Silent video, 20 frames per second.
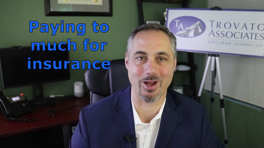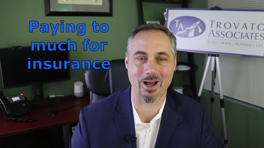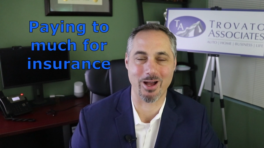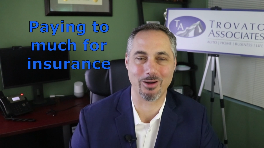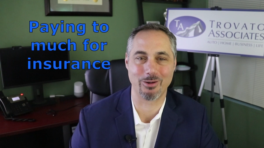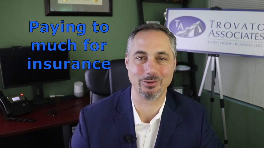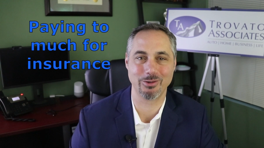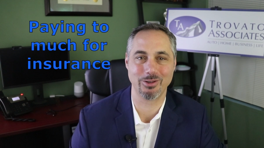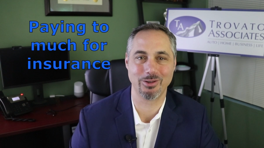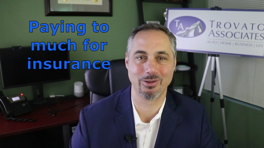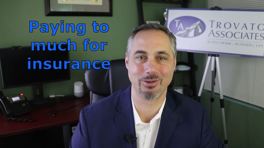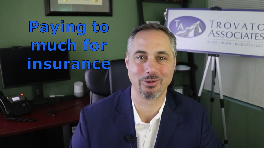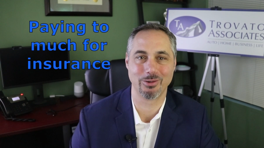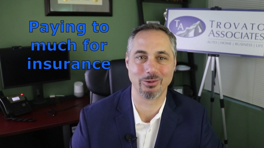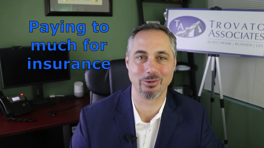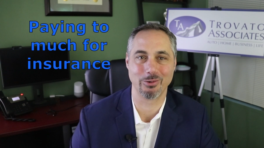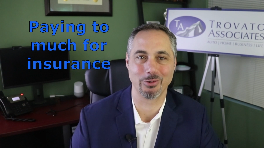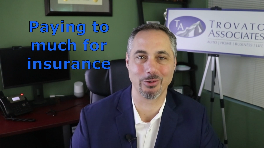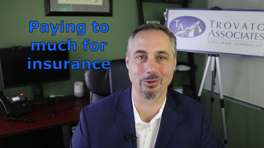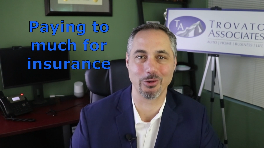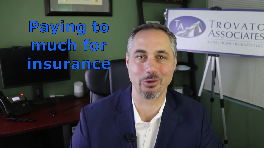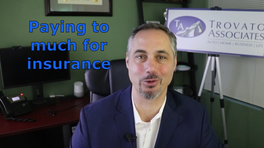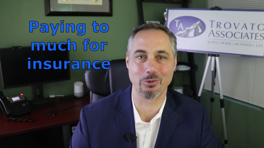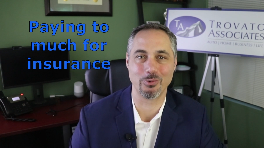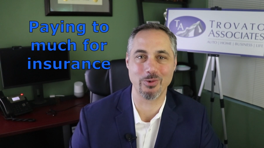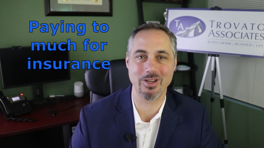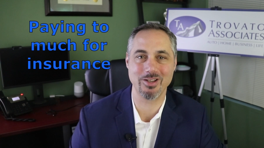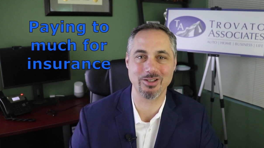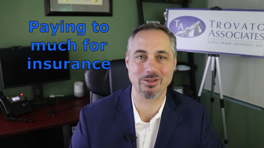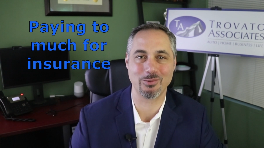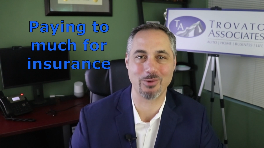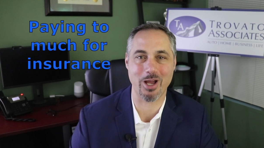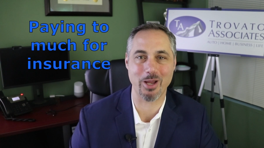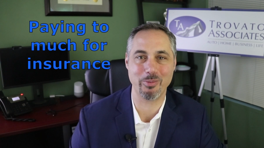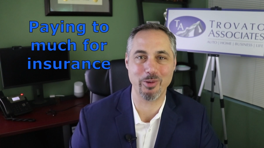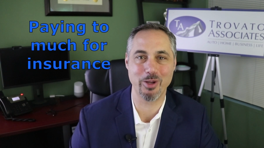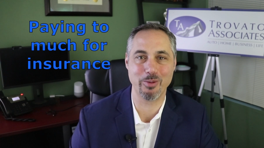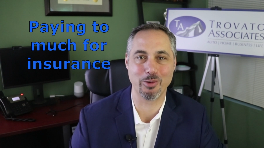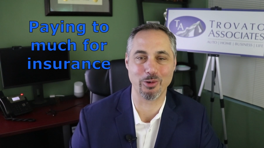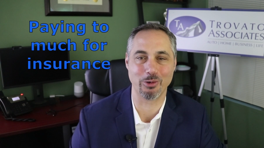around, or the reason
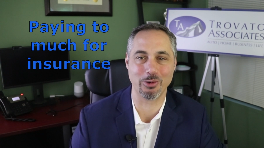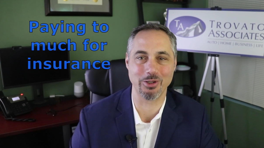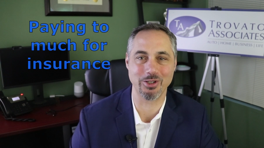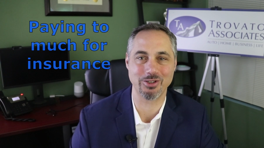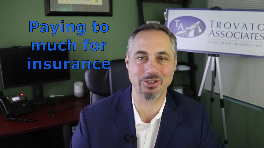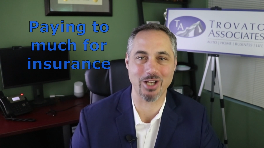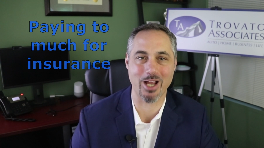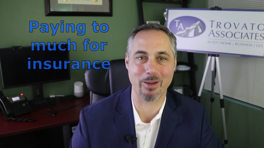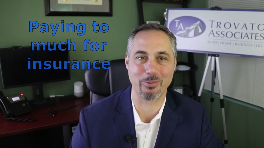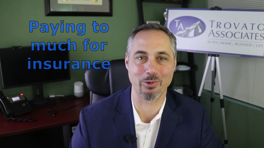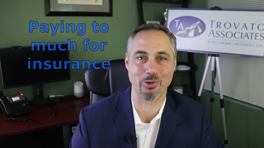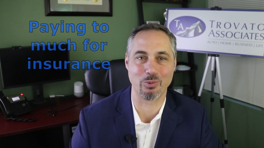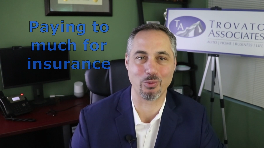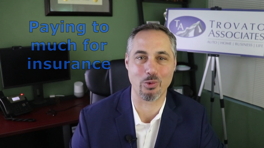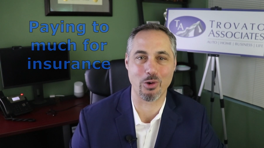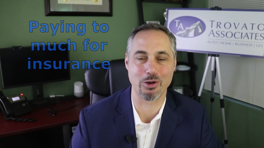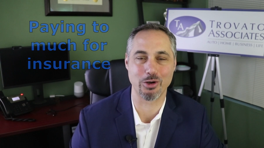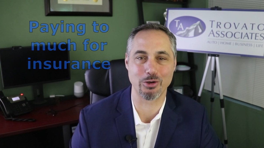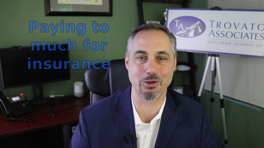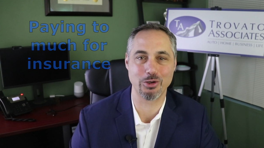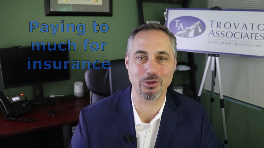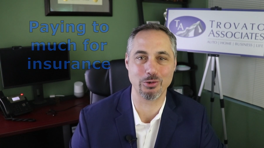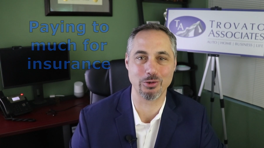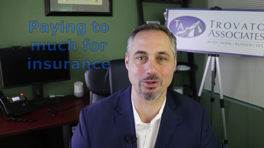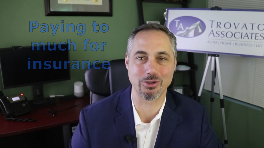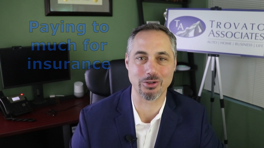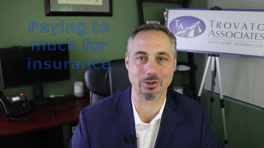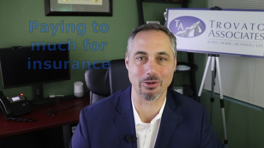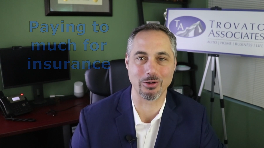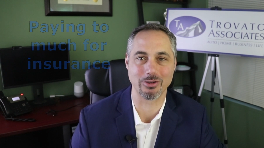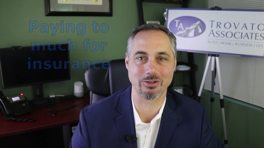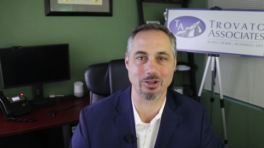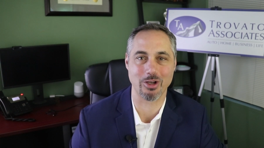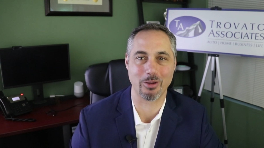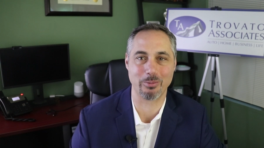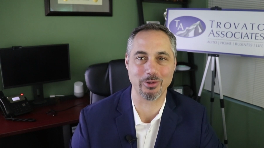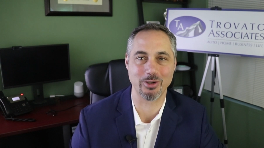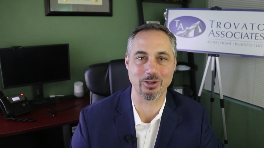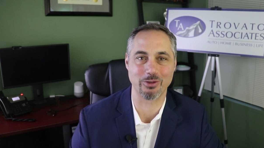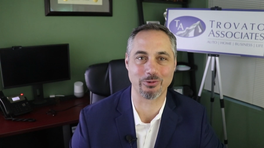why people only shop with one or two insurance
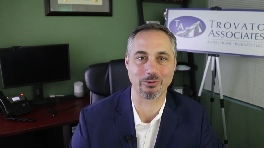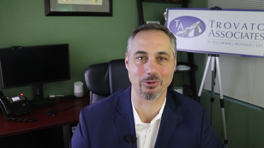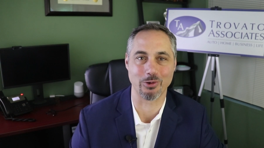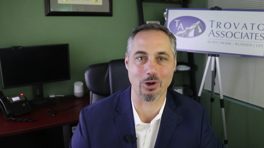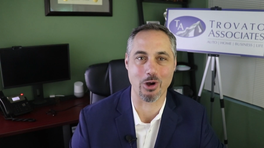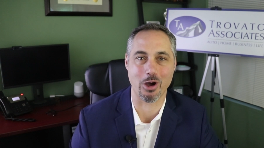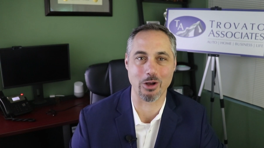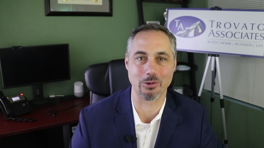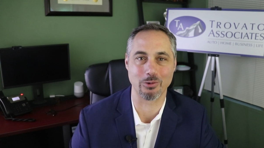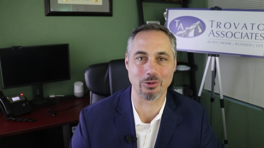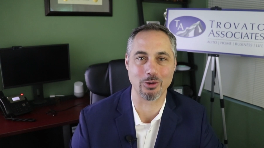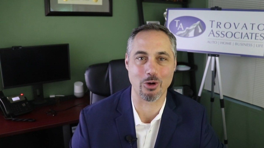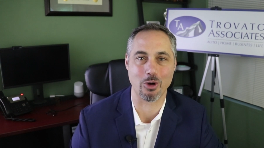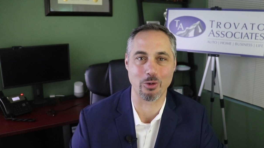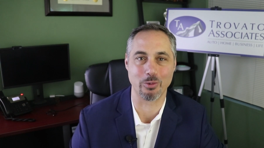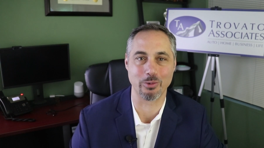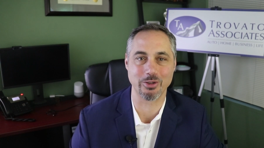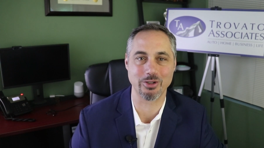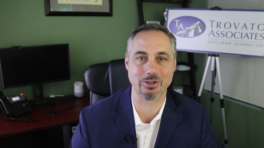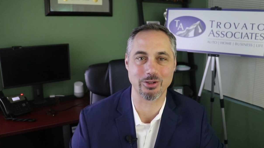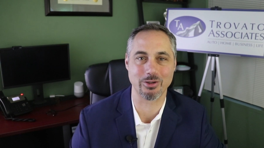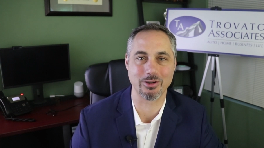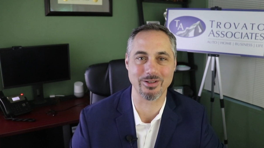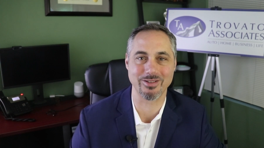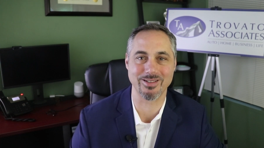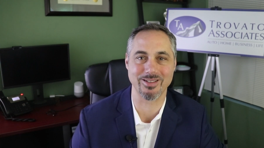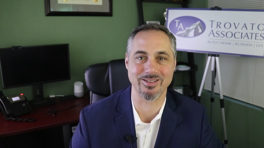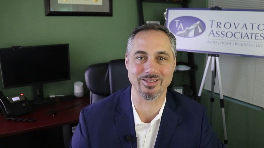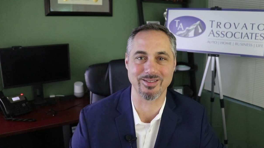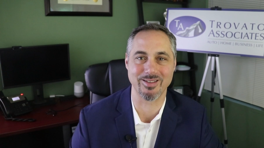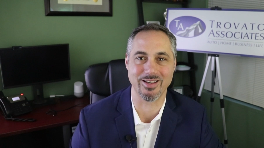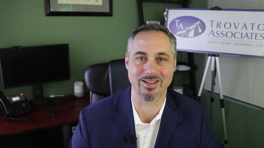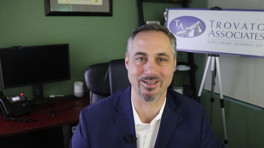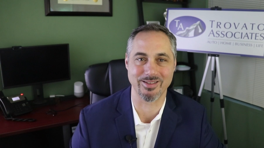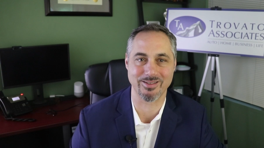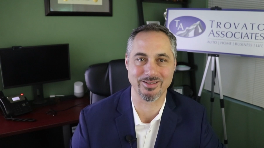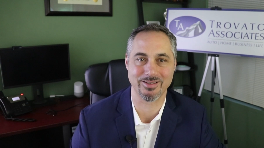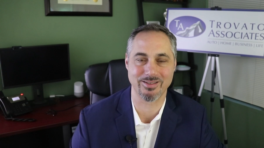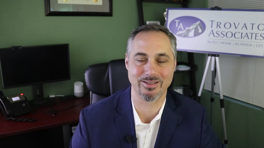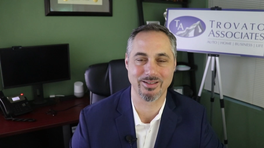companies for auto and home insurance is
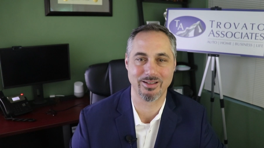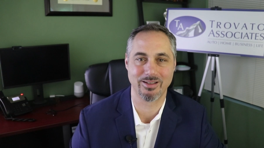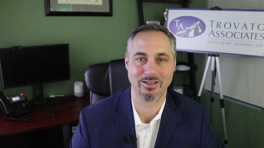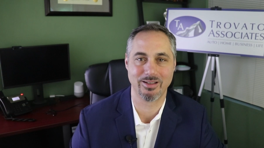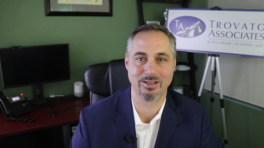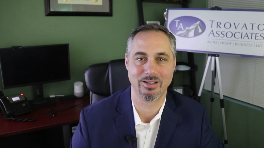this.